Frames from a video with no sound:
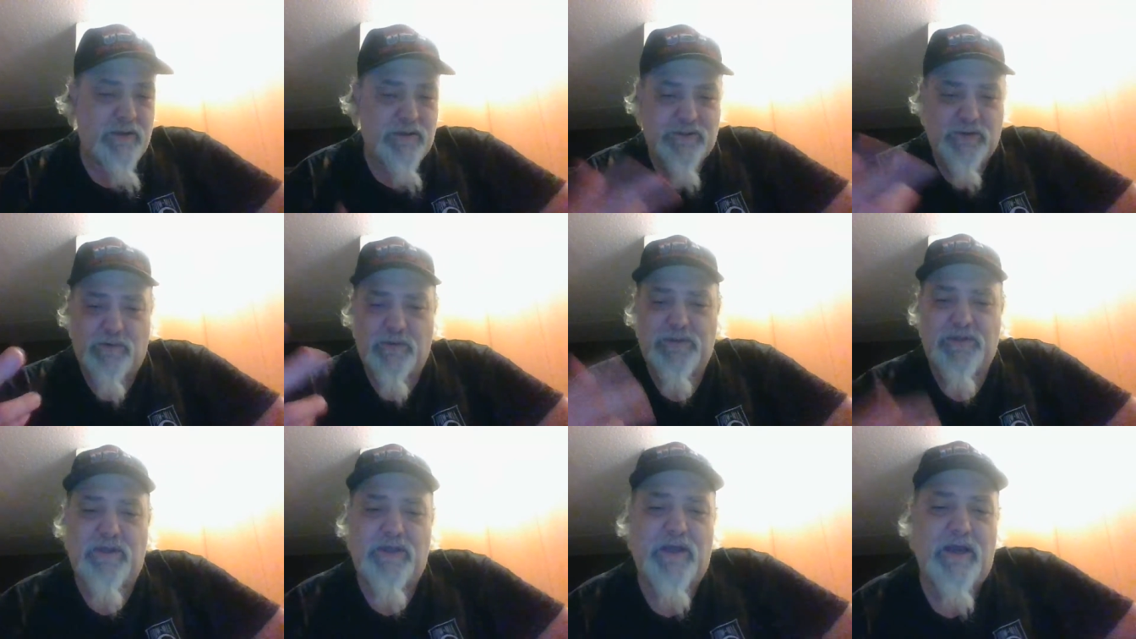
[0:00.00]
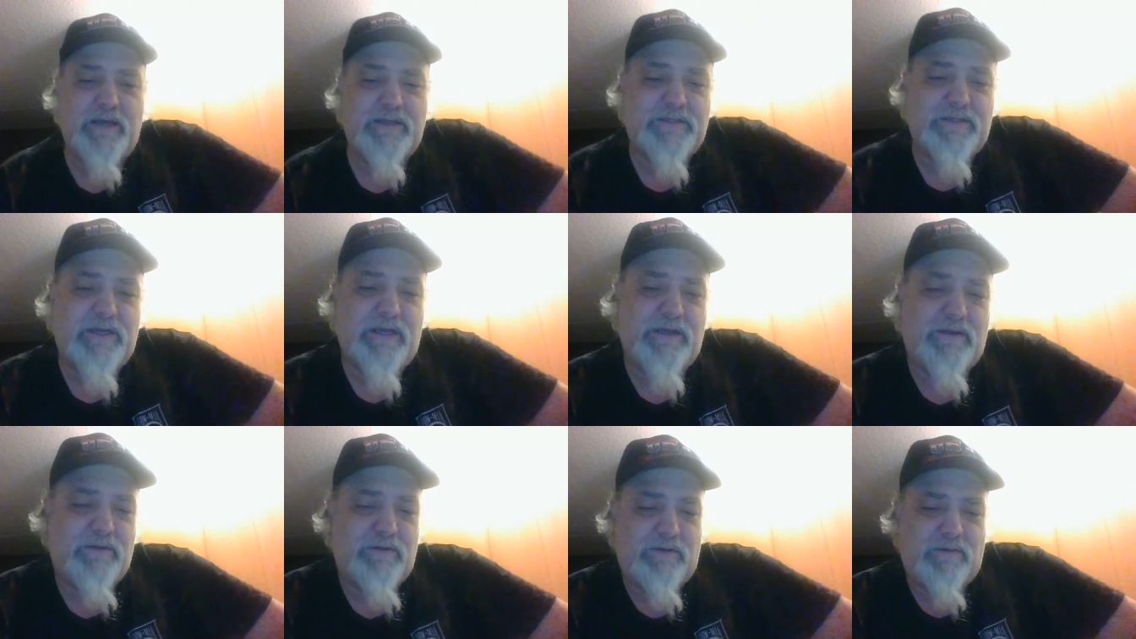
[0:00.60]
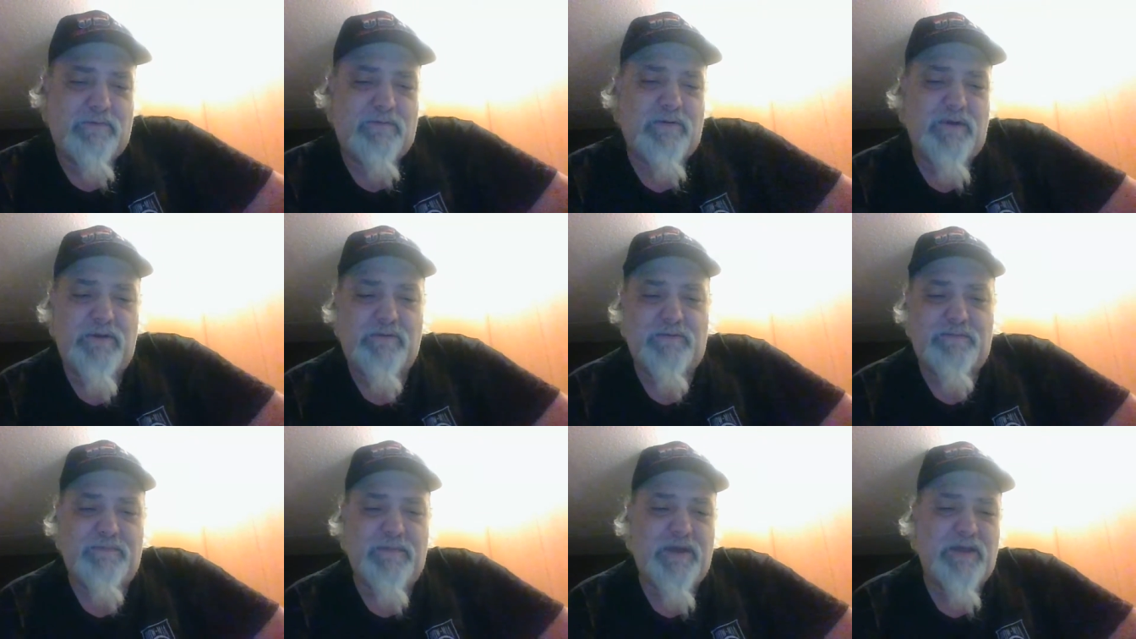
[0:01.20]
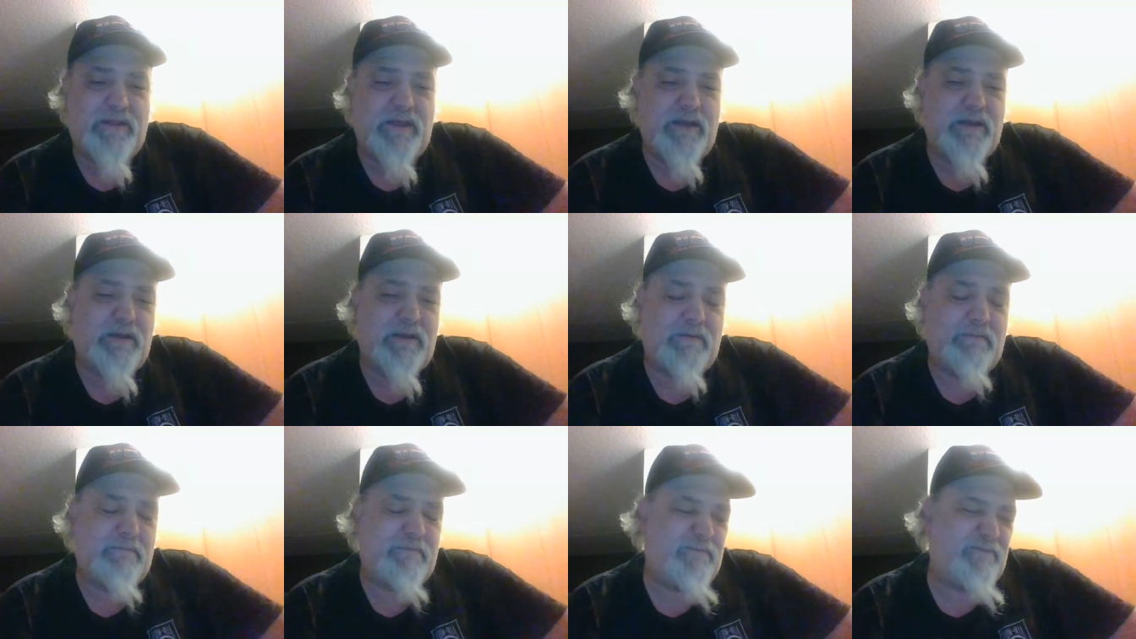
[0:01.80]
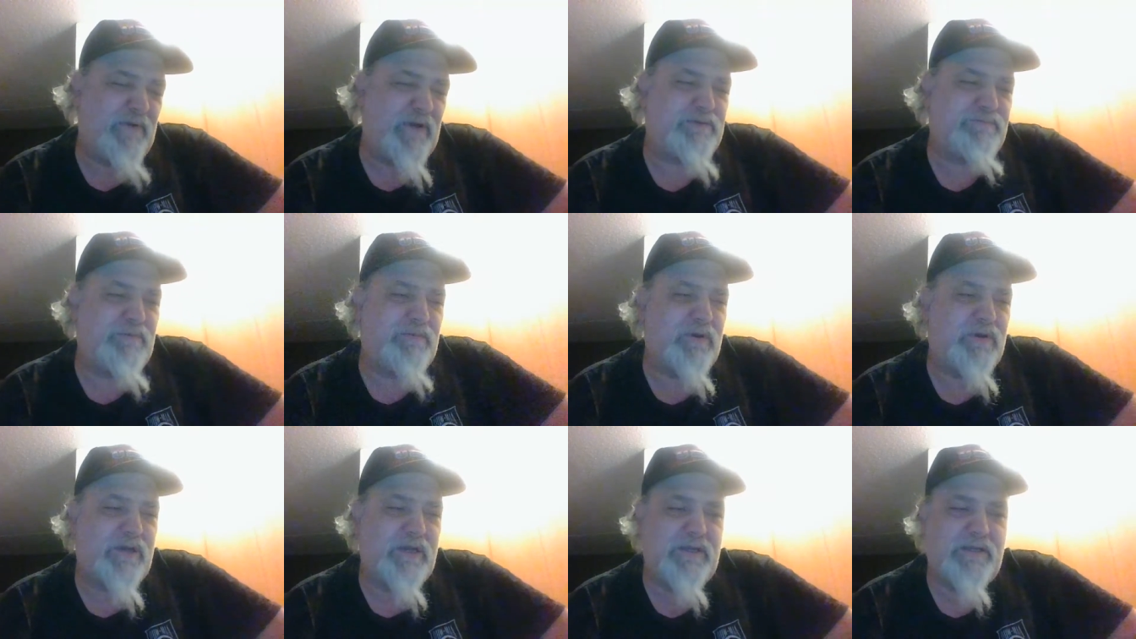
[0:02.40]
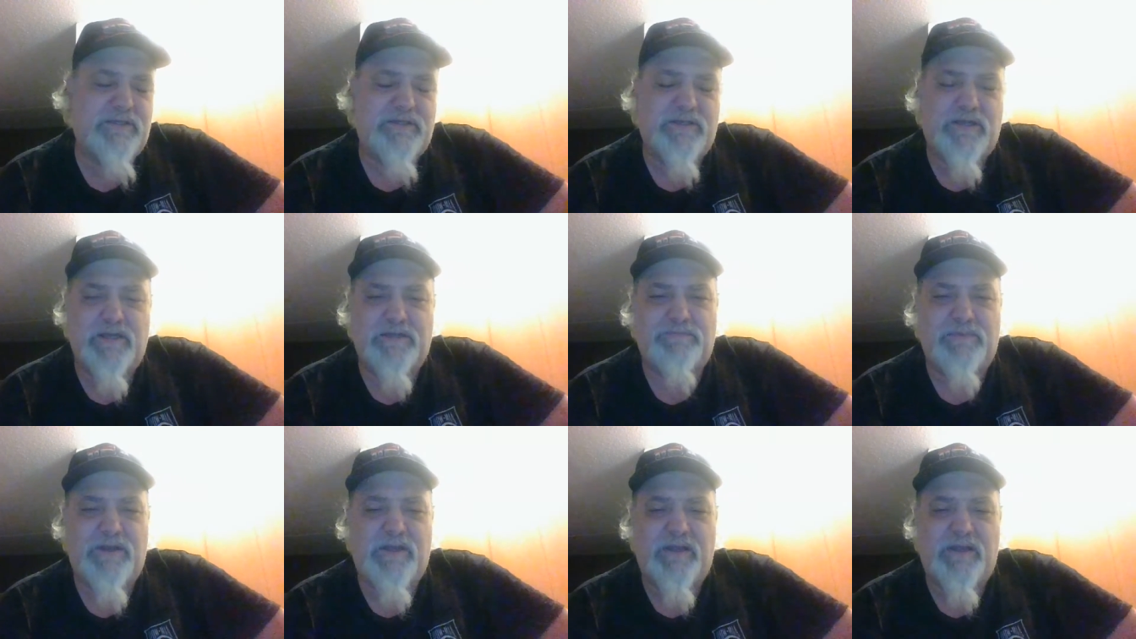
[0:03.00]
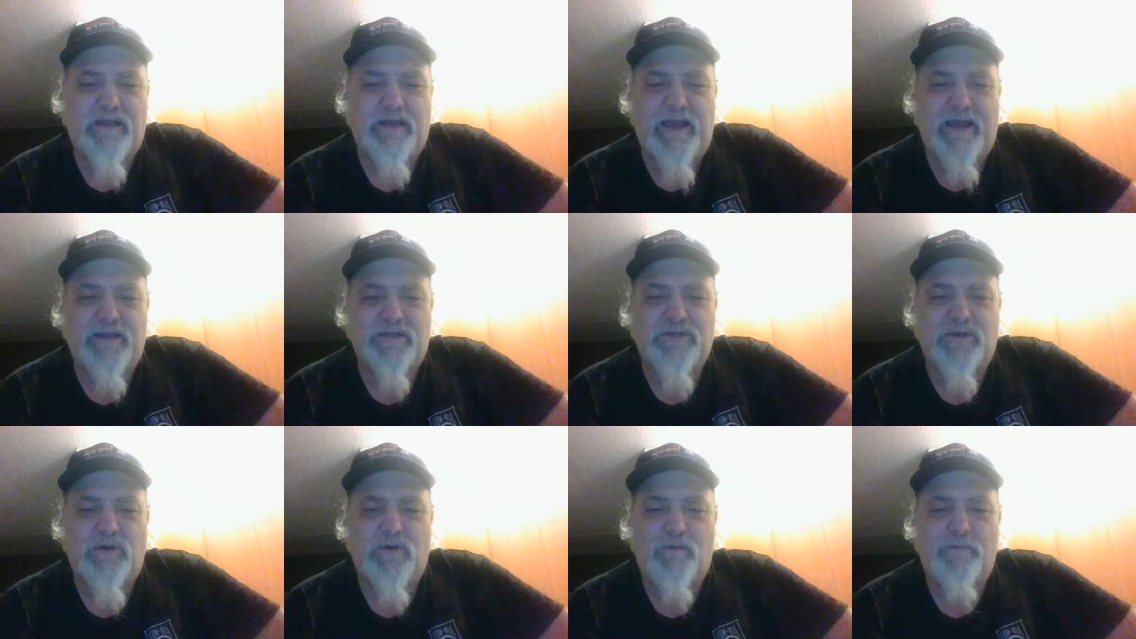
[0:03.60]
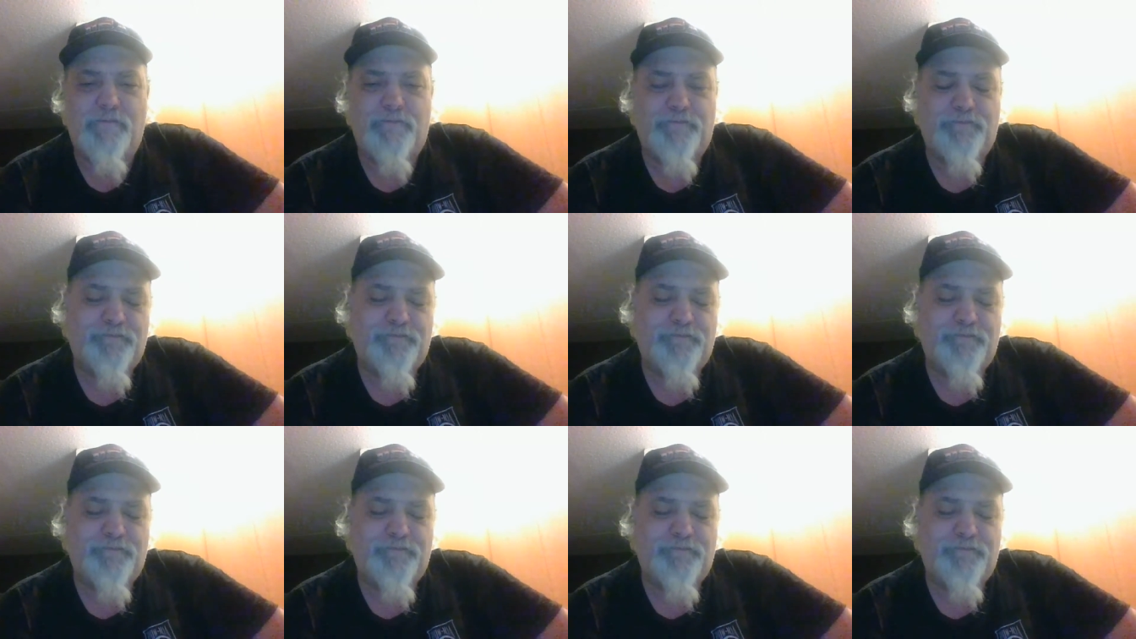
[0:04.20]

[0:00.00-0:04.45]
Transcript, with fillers: So what do you guys think? You agree with me that Facebook is just being an asshole,